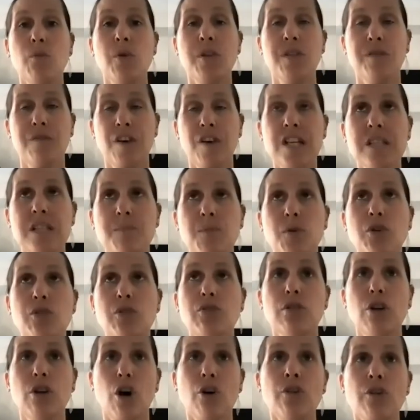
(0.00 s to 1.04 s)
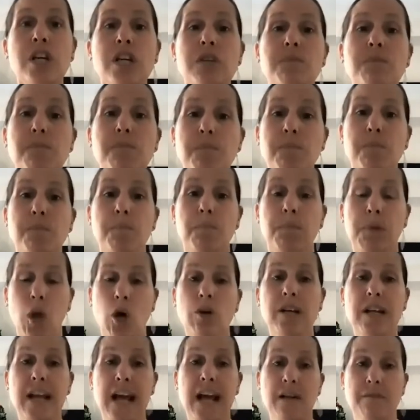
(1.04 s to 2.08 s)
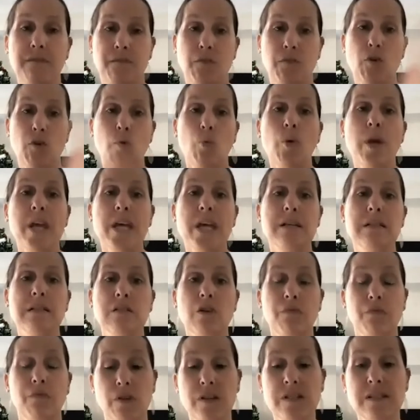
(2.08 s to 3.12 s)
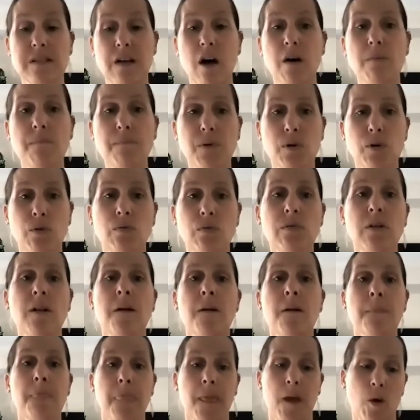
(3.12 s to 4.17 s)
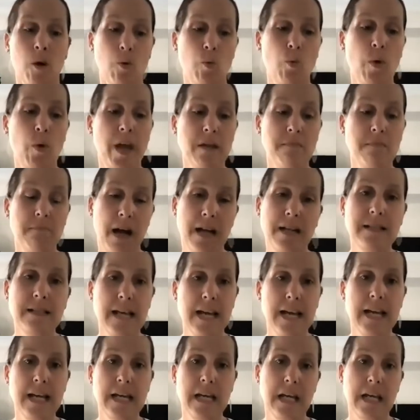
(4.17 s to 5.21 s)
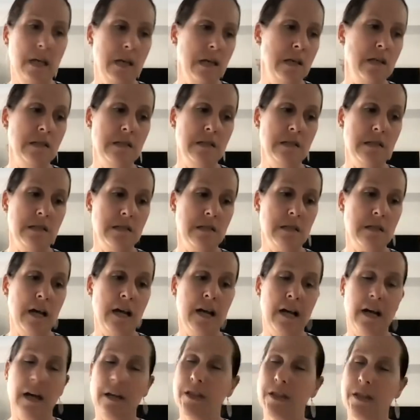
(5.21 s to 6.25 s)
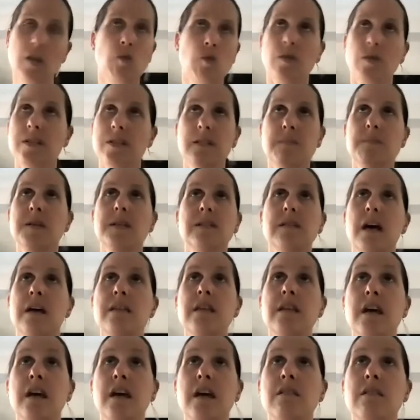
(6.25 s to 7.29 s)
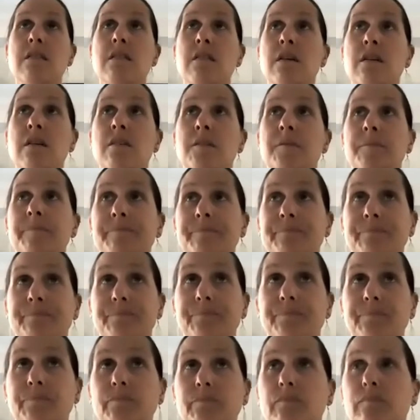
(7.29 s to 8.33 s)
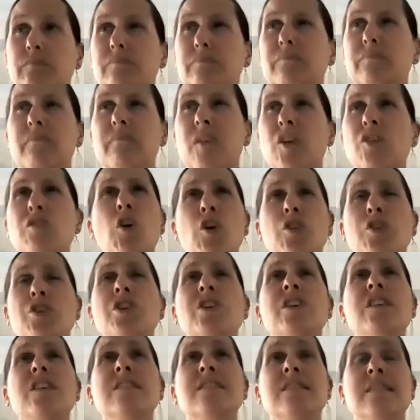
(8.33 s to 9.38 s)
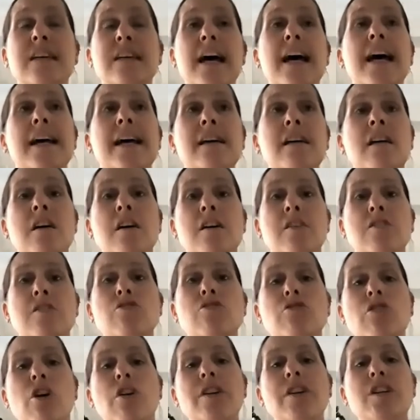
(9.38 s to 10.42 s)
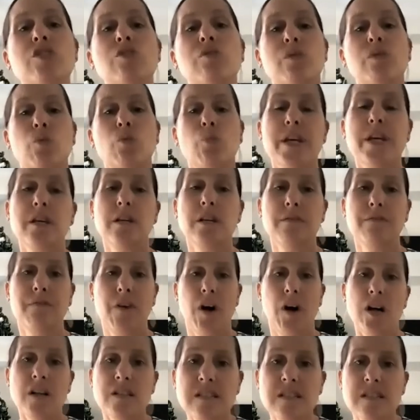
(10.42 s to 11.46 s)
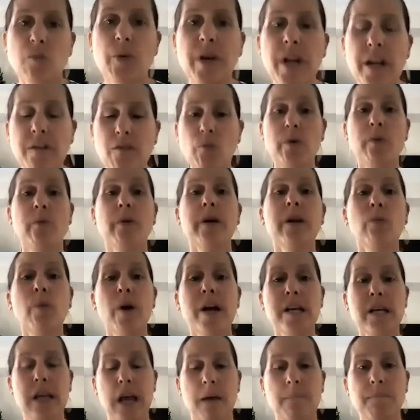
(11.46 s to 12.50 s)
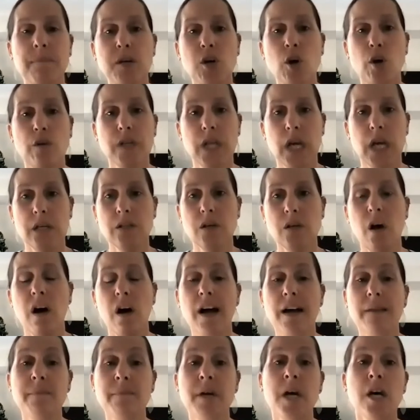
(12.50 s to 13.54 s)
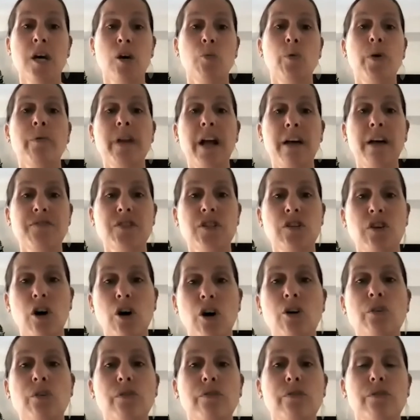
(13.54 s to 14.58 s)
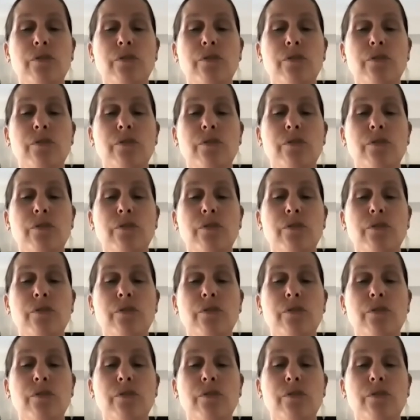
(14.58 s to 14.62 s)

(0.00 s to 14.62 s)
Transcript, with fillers: With Facebook, you can only block it out for a week. So, for example, when Monday is, uh, I think, Christmas, and then you got New Year's Day, you can only do it a week in advance. So whenever we went away camping over that time, we would have to go,